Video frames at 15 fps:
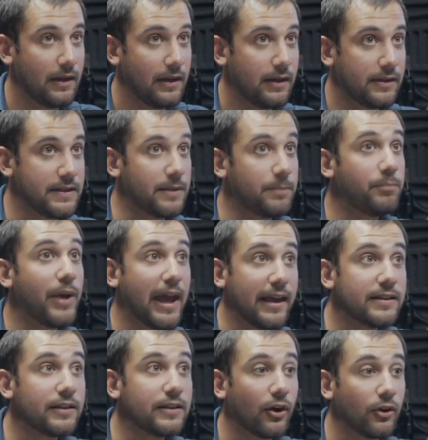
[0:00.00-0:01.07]

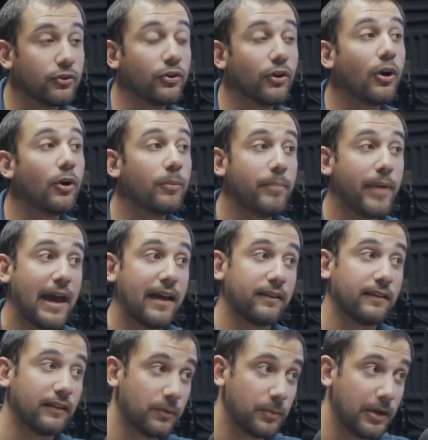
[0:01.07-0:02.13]
dependent on your own
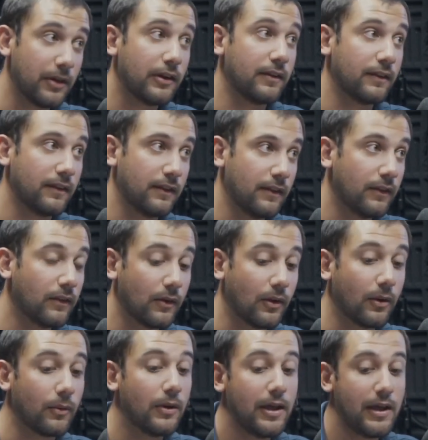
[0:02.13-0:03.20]
past experiences.
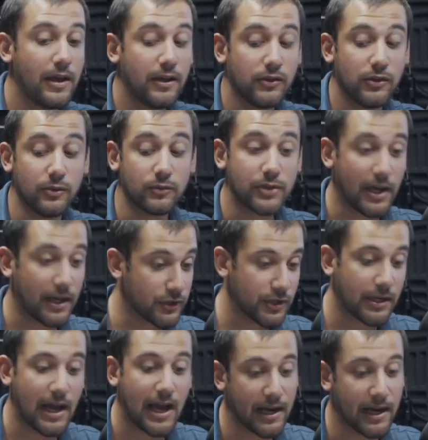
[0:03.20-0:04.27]
So you touch
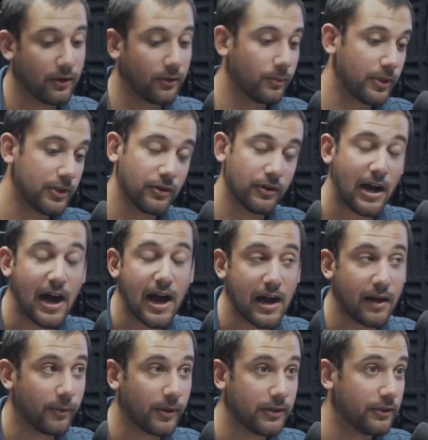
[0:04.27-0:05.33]
an iron when you're
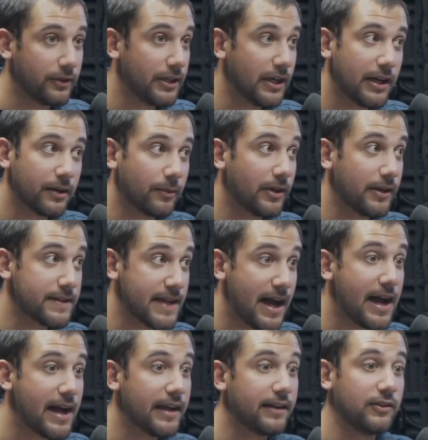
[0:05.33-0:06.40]
hot, when you're young, when it's
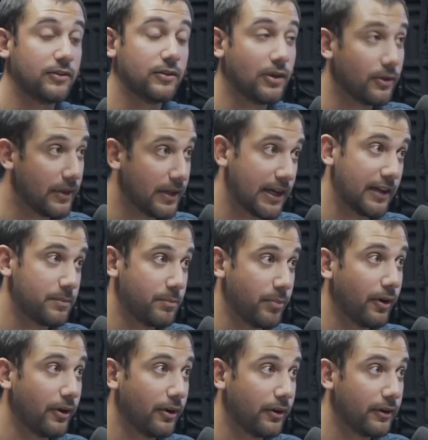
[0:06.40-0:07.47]
hot, you know that it gets
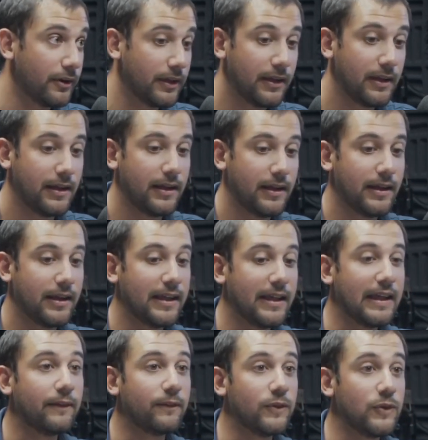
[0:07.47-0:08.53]
burned.
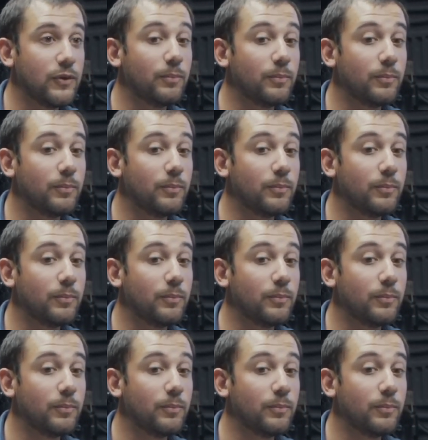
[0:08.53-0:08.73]
If you